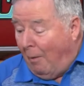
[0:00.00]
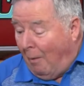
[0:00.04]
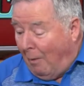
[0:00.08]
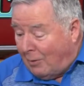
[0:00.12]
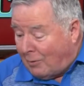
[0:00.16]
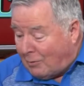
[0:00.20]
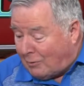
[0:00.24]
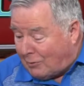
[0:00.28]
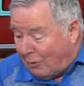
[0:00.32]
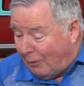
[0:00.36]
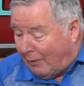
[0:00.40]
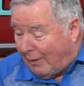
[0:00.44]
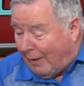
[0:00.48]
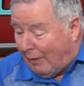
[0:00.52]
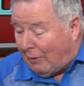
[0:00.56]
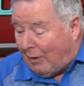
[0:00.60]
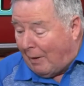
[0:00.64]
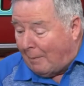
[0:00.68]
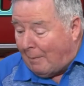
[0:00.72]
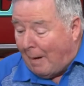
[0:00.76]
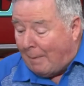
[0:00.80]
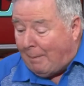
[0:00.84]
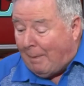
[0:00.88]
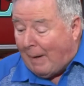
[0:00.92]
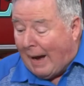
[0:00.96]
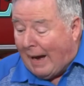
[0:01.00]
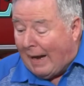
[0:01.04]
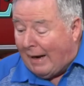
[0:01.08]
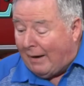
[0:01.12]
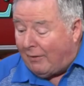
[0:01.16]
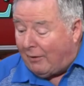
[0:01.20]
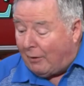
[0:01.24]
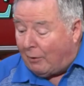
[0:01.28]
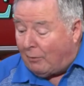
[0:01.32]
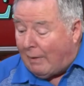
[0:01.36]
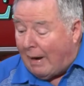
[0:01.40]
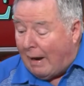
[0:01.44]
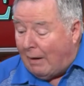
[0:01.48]
So they've come up out of
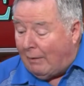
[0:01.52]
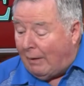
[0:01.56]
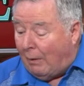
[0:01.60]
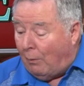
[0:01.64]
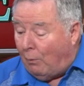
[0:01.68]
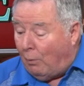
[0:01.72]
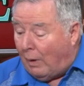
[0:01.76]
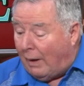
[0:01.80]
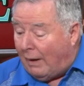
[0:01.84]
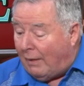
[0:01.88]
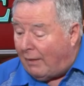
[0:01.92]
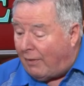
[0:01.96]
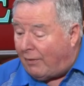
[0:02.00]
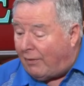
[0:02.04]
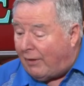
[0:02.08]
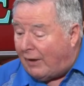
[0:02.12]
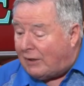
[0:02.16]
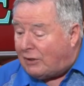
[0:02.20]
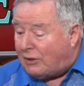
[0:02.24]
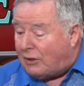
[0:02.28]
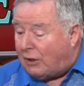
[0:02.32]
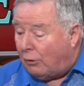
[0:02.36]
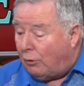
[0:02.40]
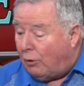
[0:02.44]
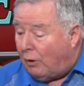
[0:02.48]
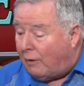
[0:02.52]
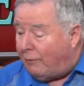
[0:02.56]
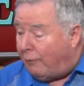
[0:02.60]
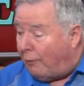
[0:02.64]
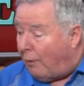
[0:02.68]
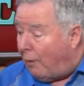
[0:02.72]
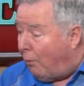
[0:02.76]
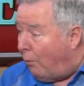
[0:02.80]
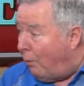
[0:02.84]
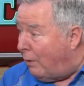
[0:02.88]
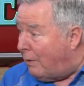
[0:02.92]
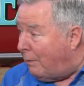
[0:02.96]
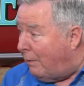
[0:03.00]
the ground, and one of the things to look for
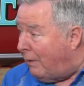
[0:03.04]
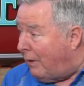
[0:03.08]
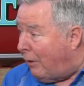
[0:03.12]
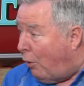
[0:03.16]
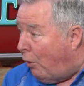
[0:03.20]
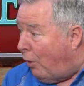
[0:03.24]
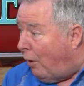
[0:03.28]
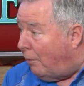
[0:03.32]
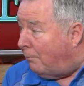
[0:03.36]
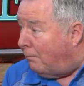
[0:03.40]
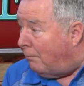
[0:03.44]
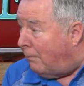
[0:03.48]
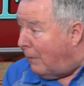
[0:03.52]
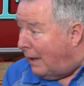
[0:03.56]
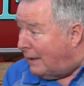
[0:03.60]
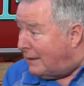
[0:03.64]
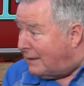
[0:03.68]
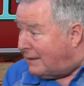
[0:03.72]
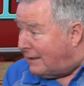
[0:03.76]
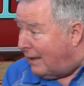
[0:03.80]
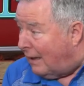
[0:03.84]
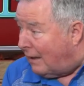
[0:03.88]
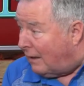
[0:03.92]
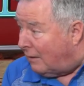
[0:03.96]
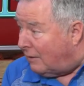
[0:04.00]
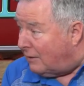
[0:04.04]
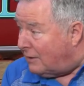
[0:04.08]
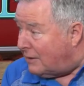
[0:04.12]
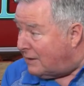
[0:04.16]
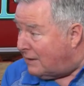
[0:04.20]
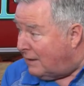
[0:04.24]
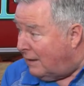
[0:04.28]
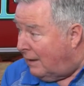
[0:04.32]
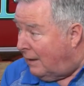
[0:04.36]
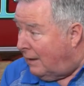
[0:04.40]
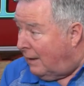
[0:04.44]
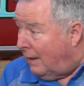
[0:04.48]
are what we call mud tunnels.